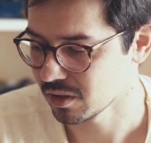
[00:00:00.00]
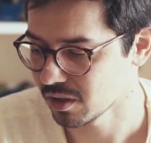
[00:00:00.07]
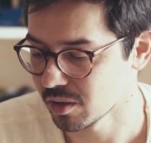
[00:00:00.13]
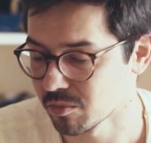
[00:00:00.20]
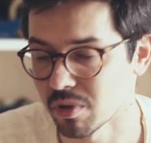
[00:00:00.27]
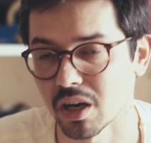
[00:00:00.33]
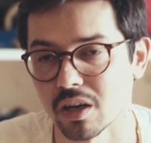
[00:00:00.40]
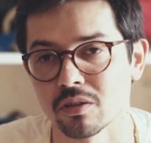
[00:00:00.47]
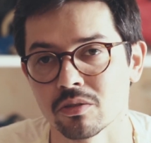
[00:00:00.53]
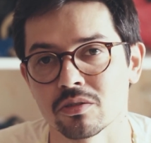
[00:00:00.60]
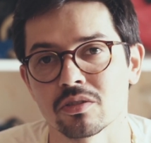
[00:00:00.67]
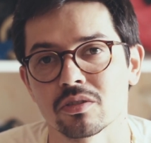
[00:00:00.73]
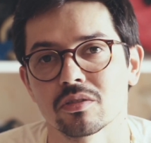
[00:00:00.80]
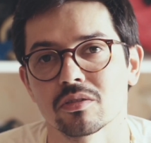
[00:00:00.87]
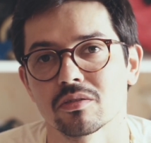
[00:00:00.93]

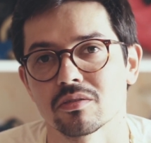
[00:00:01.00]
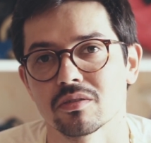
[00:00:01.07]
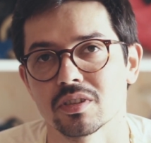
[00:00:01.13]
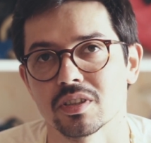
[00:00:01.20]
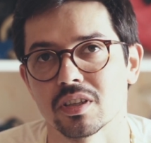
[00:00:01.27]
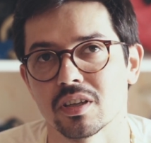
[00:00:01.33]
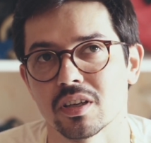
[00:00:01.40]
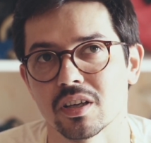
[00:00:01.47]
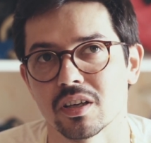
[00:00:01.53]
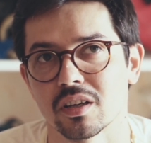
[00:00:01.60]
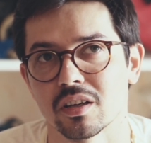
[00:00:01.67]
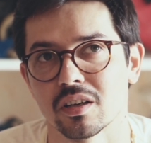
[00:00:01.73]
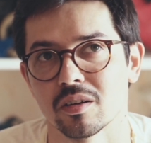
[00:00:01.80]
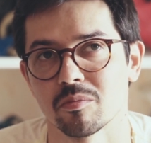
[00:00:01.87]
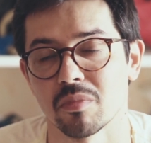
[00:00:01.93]
about
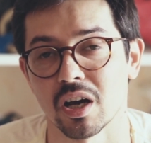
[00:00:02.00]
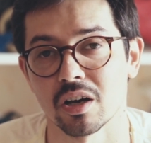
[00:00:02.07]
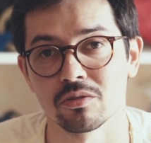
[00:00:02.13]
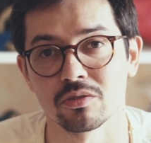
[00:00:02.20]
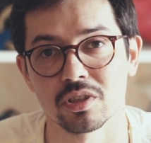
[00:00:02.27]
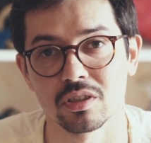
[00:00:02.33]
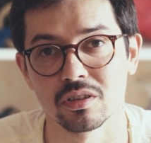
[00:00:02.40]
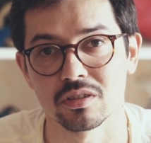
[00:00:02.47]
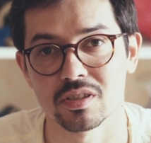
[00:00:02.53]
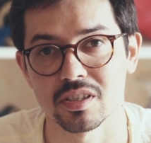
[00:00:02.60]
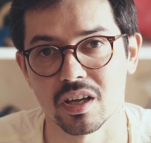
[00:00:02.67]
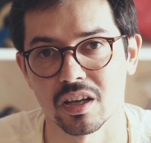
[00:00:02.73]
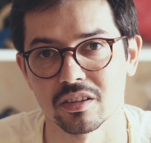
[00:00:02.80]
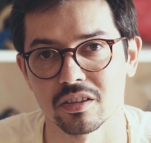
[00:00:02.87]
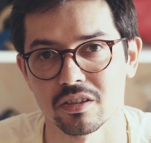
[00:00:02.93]
the mounting
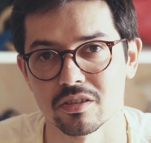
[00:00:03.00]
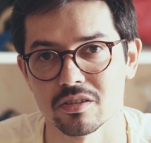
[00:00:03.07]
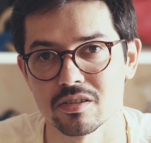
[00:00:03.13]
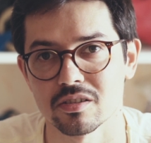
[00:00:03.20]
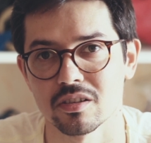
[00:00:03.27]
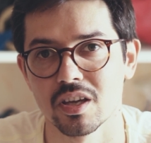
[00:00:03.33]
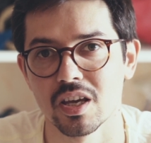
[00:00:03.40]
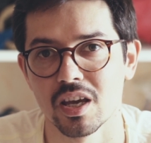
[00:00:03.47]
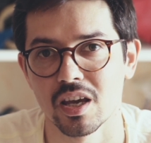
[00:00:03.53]
standards